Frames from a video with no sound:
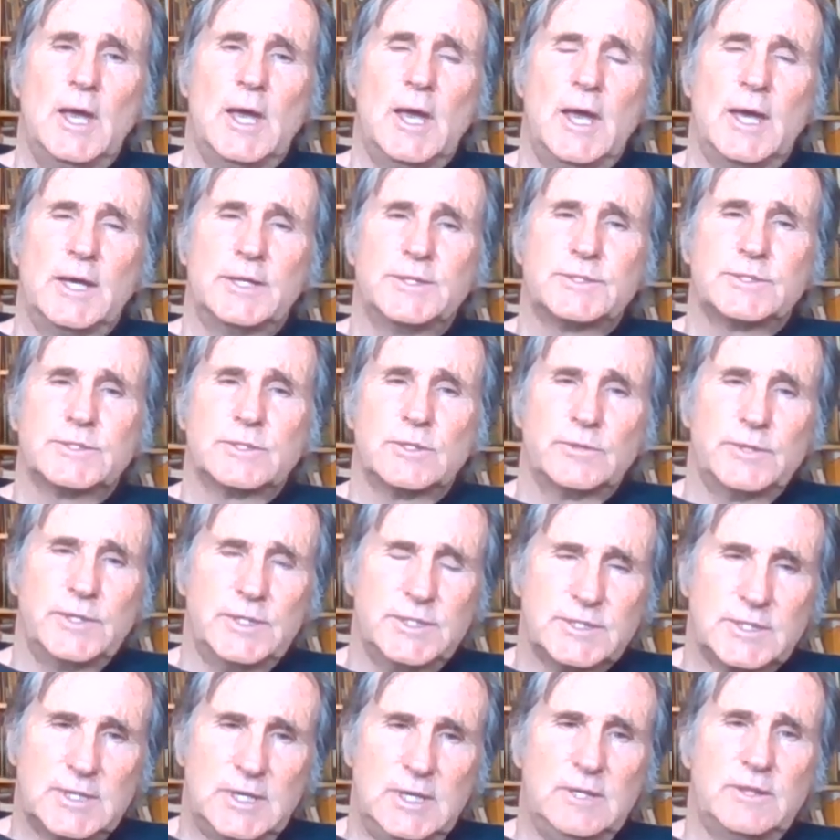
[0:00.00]
And so
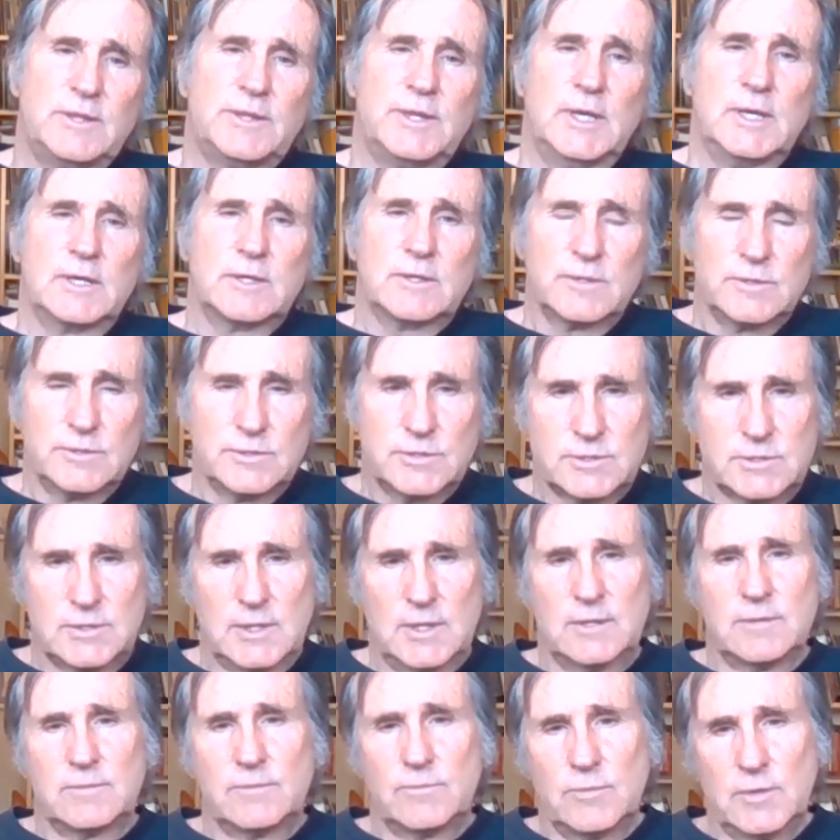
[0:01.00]
these key thinkers
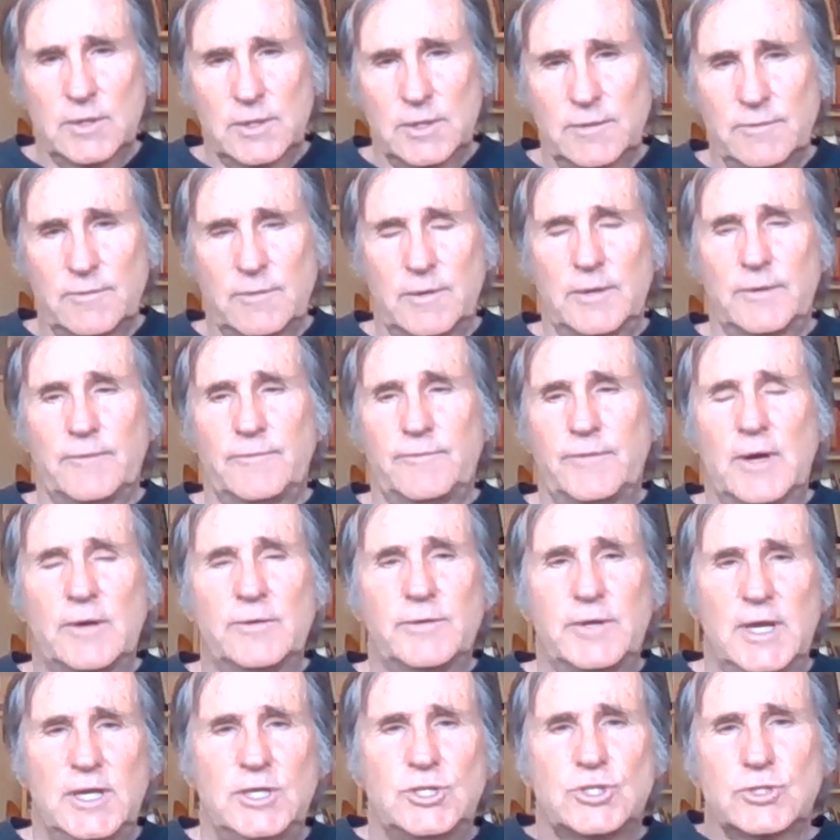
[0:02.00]
that were
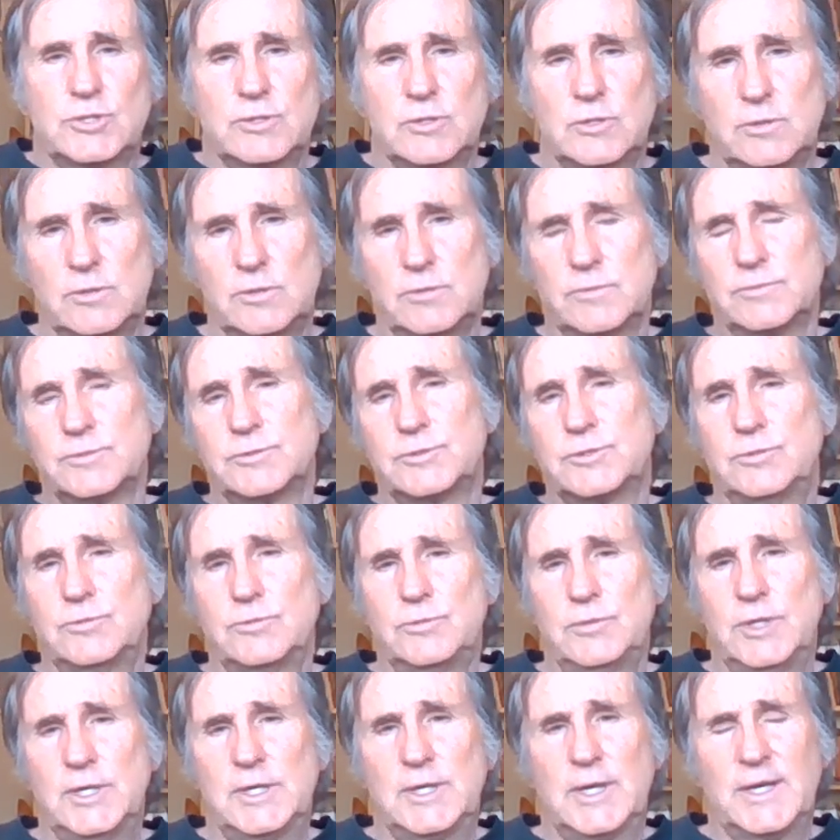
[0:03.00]
foundational
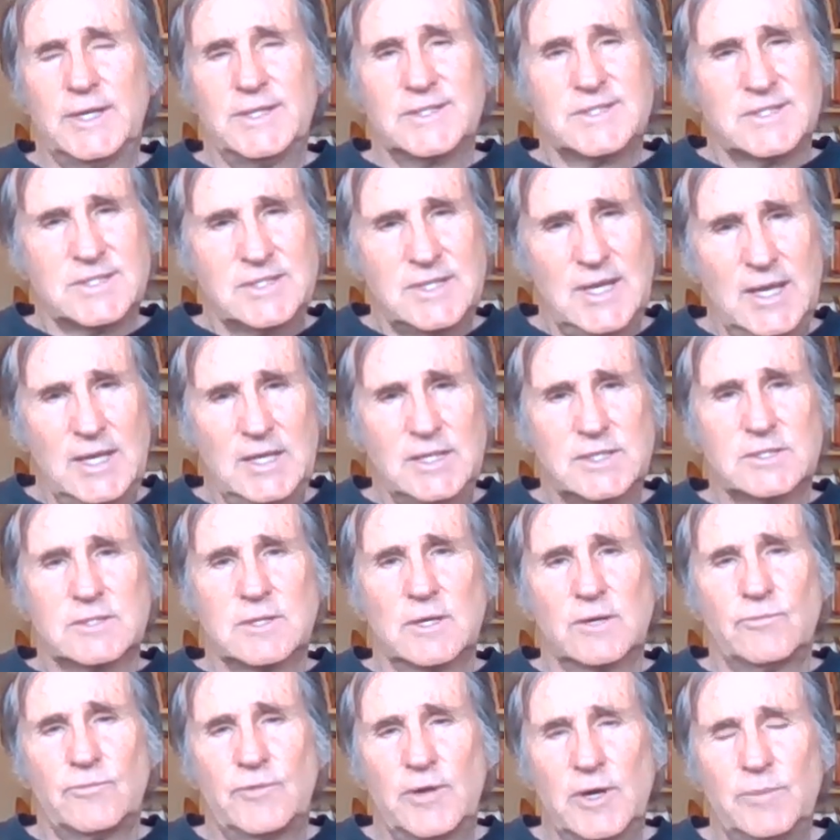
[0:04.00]
to the United States
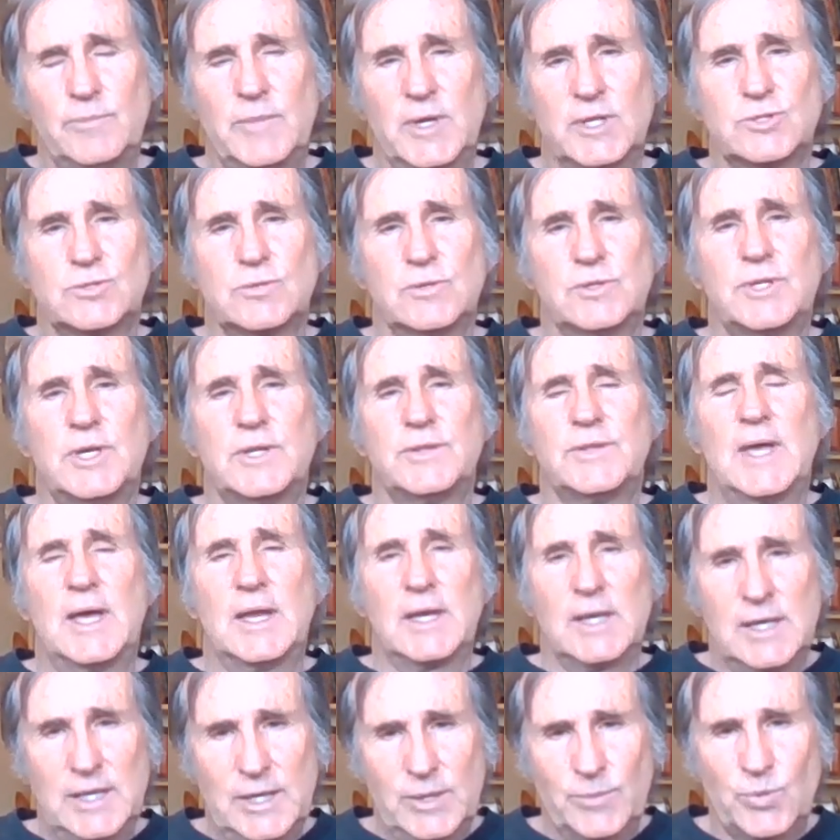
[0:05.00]
are very much within
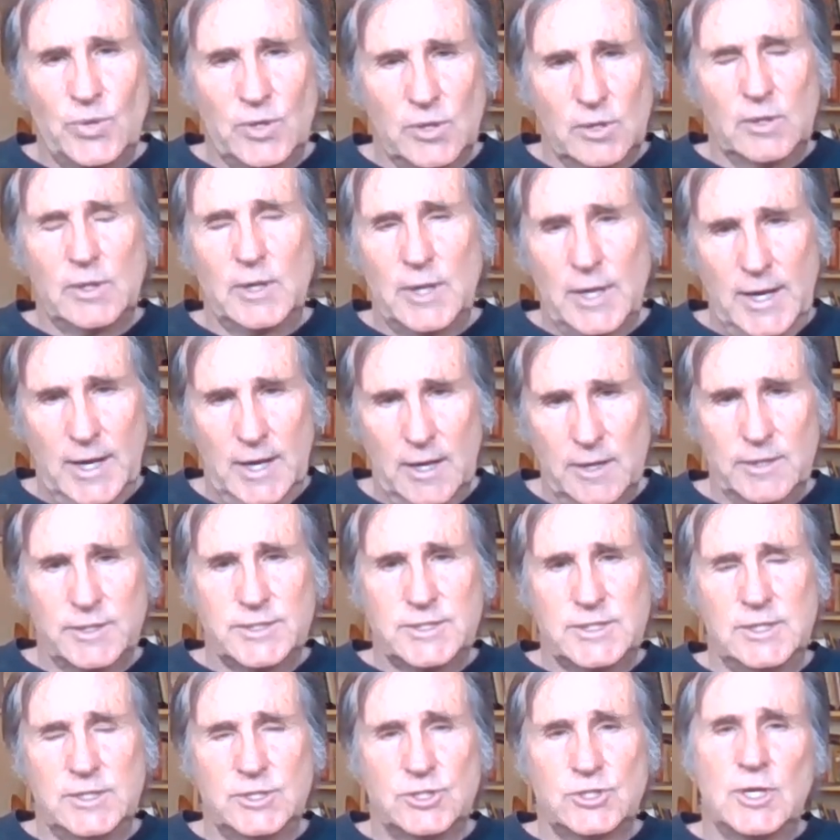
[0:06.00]
that liberal
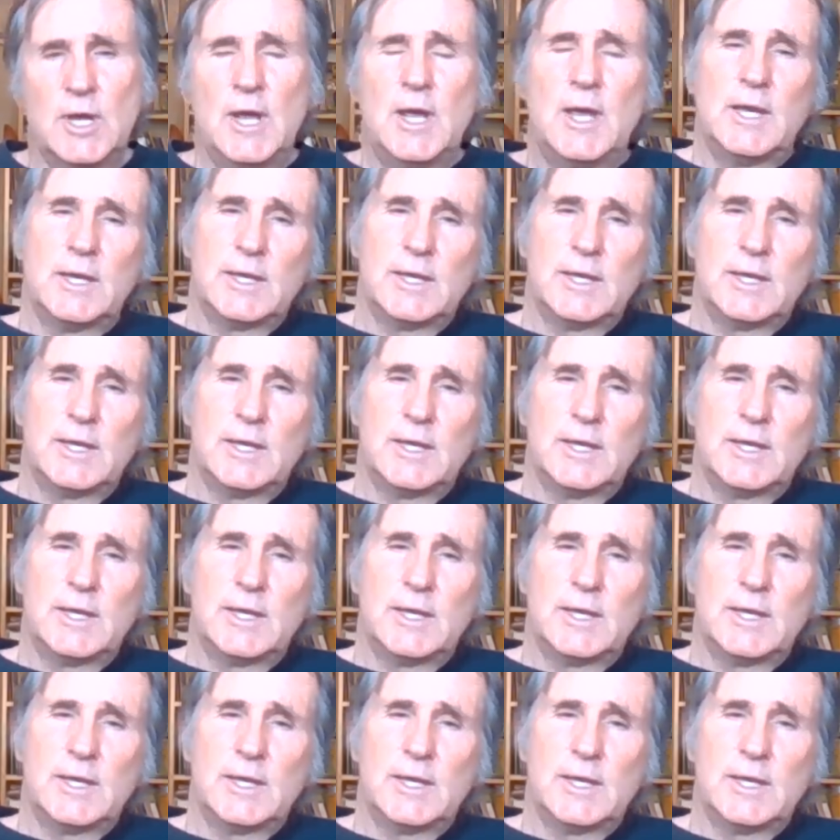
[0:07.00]
heritage.